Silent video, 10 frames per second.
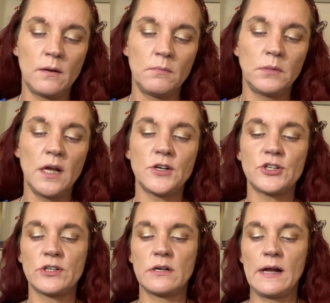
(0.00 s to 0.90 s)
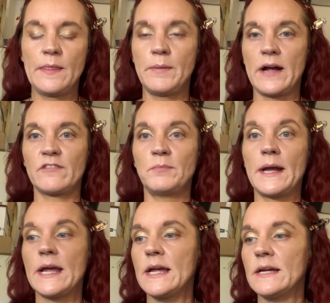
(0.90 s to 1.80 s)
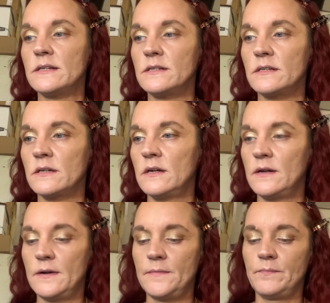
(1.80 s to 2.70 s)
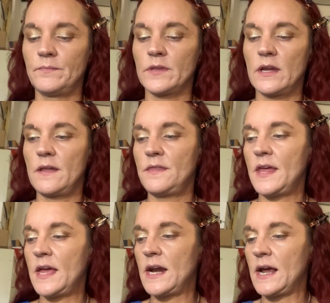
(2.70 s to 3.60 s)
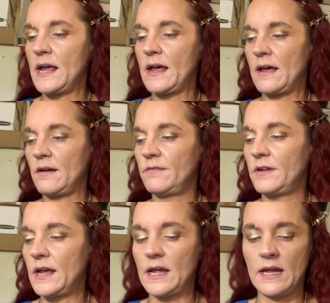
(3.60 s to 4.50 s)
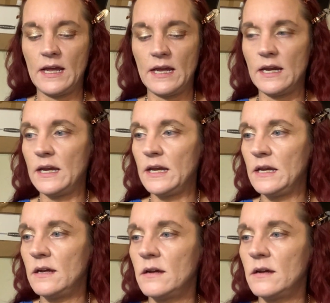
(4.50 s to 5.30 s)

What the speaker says: blush on the back of my hand, and then I have a